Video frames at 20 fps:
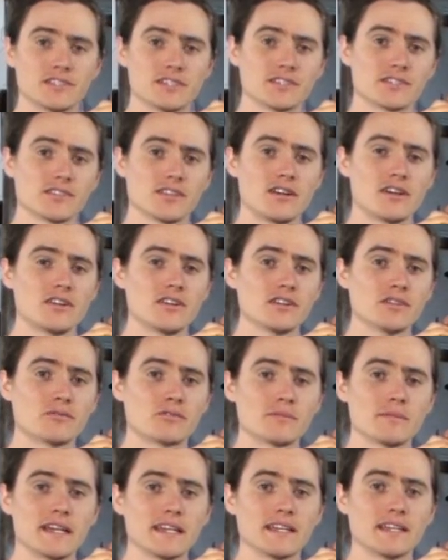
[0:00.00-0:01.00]
inches long.
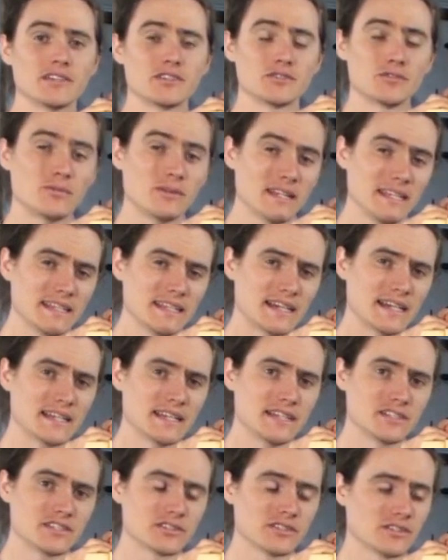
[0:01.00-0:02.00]
We're making 29
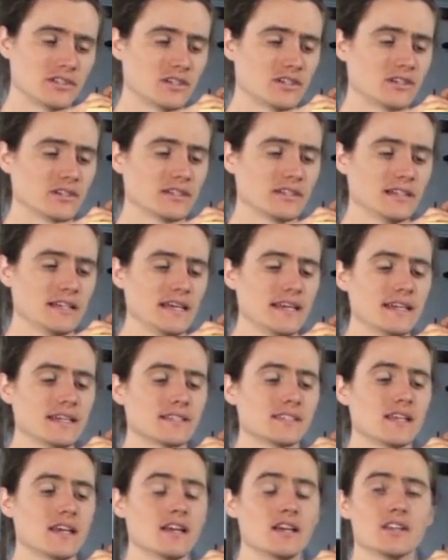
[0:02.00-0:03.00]
inch long
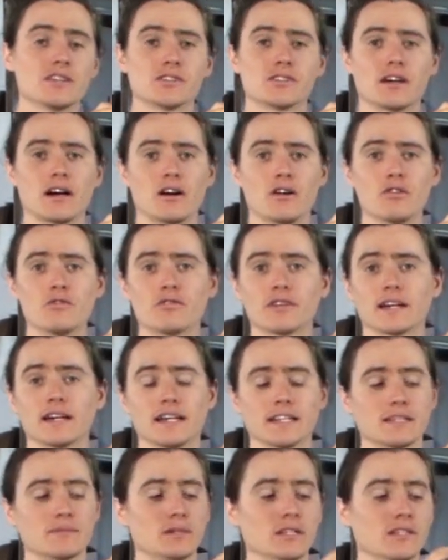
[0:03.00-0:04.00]
legs. So I'll
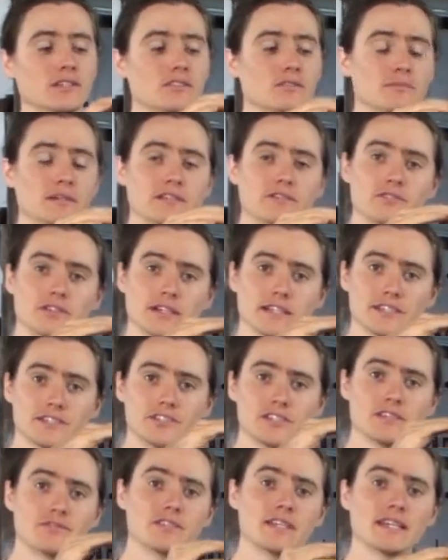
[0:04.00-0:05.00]
overcut them a little bit for any
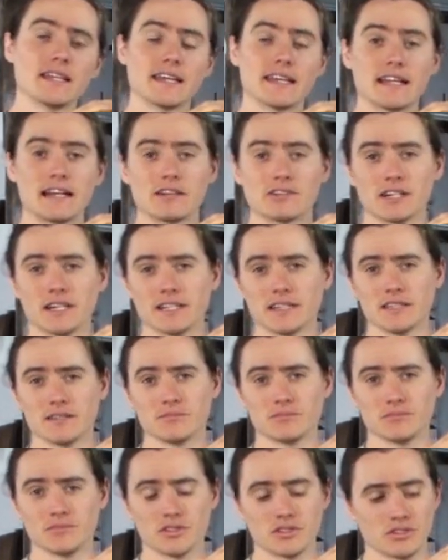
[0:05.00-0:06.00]
shifting, and I'll cut
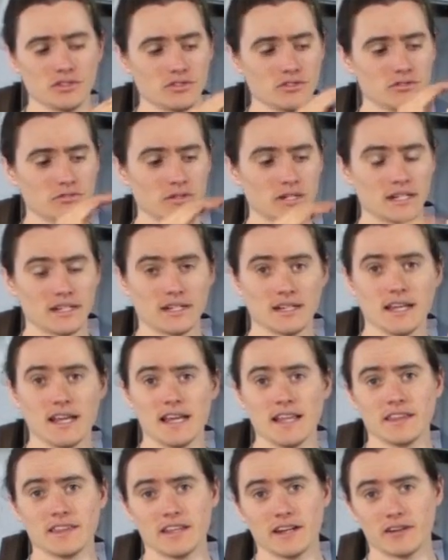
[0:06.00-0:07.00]
them to
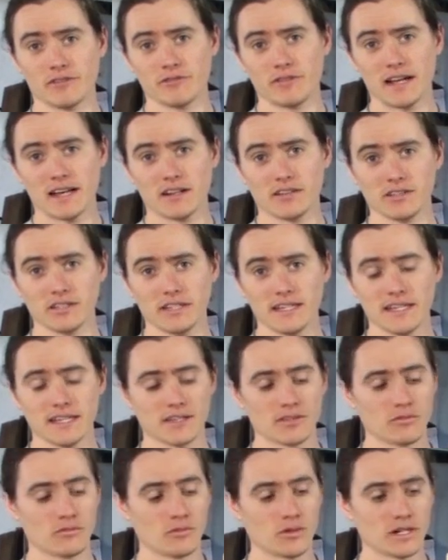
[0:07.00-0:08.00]
their final
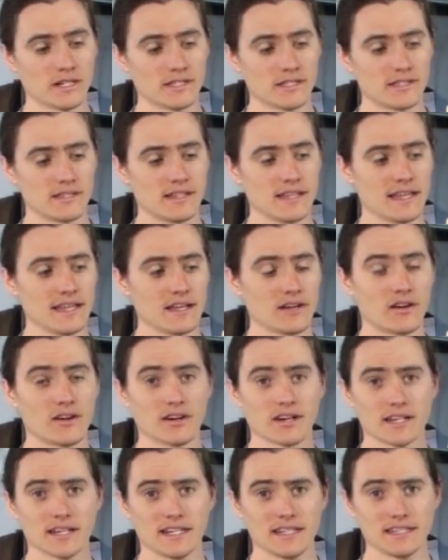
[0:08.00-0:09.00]
length once they
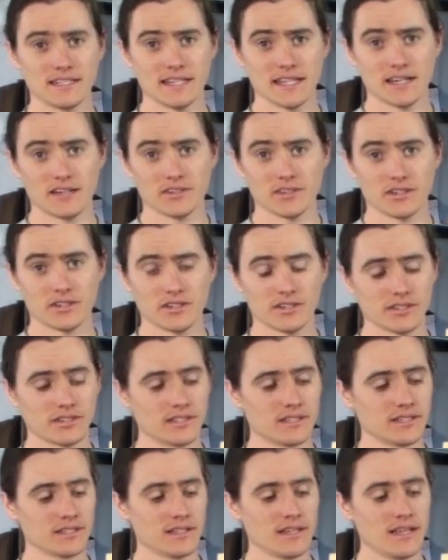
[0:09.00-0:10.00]
are cut down on
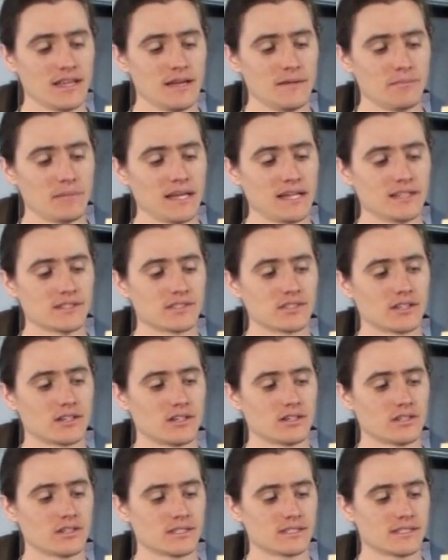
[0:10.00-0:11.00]
the
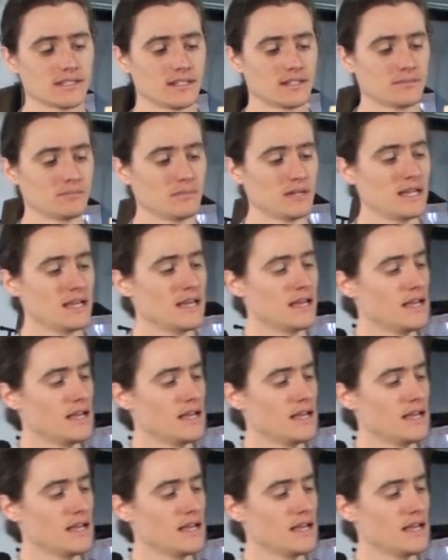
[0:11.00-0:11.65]
bandsaw some.